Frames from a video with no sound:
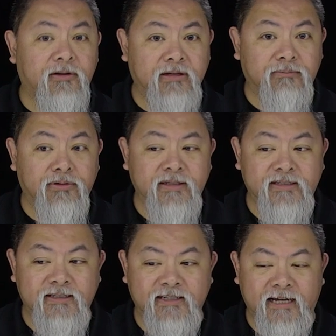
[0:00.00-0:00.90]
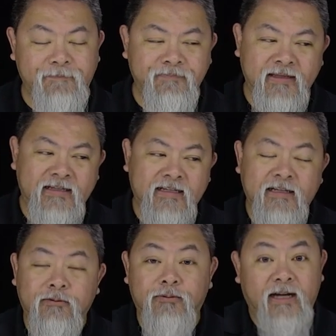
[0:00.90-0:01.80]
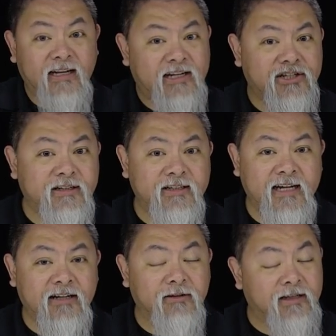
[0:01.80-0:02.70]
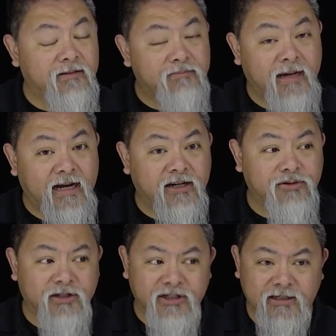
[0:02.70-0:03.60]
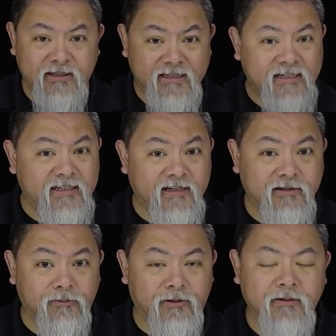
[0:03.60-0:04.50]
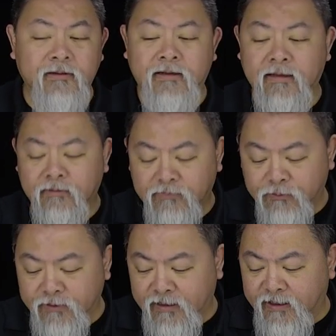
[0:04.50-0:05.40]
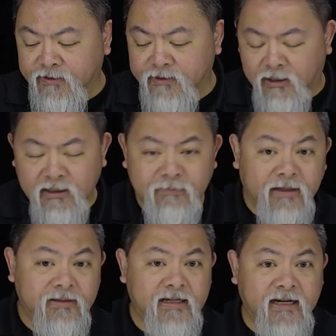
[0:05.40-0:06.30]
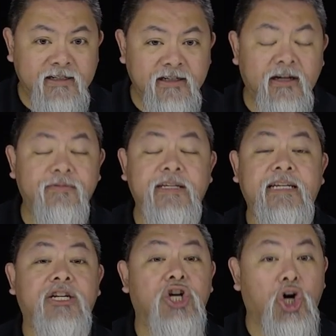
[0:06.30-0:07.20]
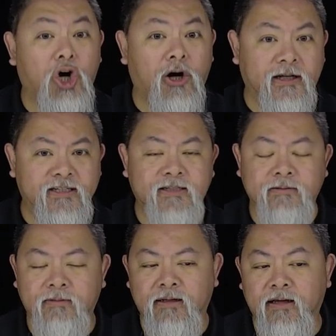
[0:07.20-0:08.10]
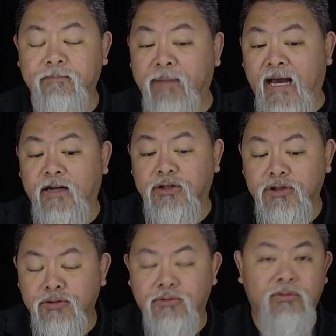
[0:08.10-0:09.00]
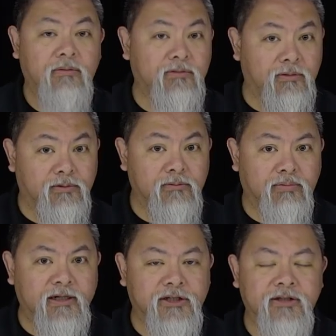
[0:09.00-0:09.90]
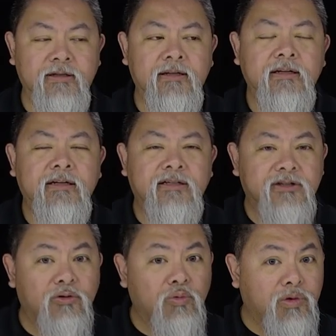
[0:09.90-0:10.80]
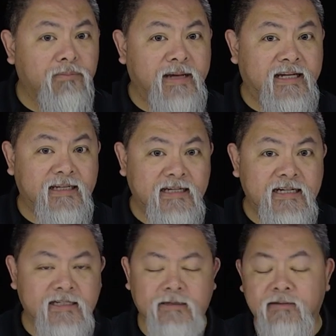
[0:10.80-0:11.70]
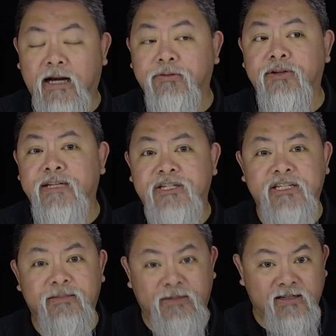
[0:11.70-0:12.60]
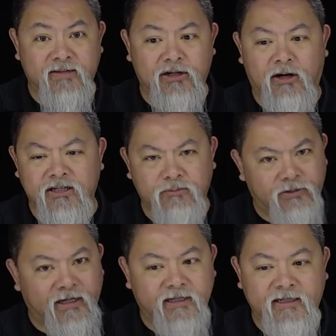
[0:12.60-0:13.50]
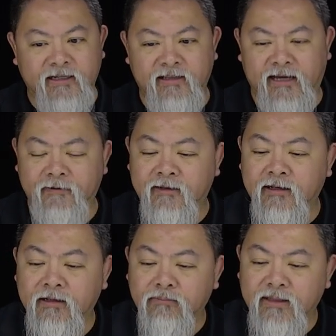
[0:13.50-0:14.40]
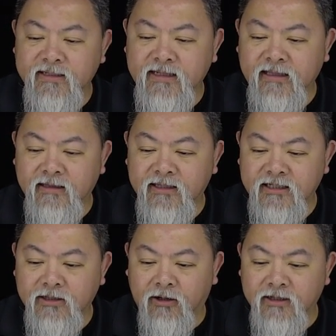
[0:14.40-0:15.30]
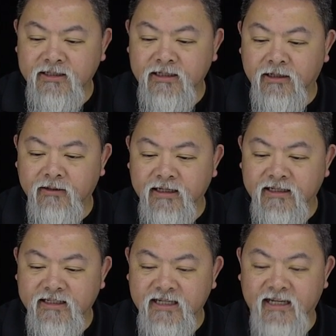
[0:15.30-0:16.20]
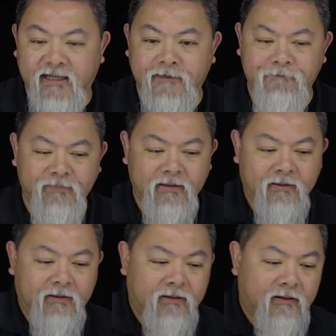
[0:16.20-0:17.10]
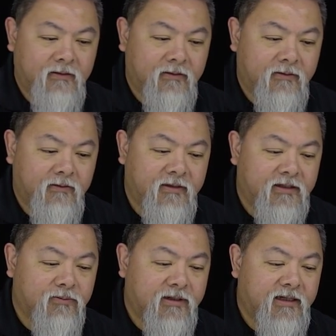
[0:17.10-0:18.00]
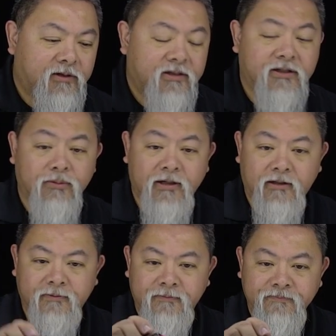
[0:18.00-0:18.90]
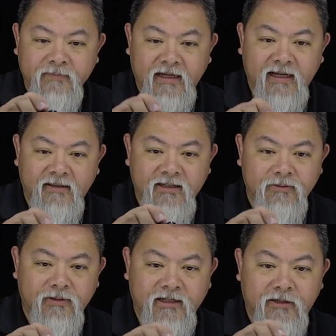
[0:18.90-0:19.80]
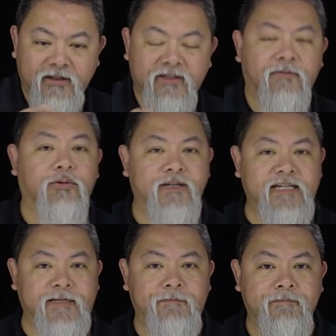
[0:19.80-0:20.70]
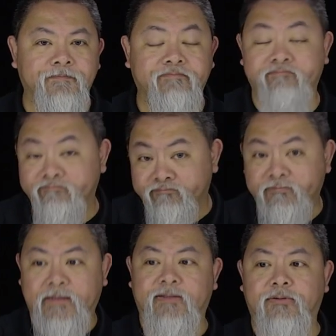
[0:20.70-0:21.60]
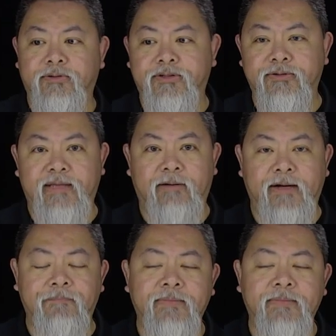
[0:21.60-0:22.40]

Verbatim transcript: number is the same. We're not actually going to take a look at the MAC address yet because that's not going to work, but we now have to talk about the idea of the cost back to the root bridge. So we'll make it easy. Now there's actually specific costs, we're not getting in that. But let's say that this cost here is 10, this one here is 12, and this one here is 14. So we'll do it that way.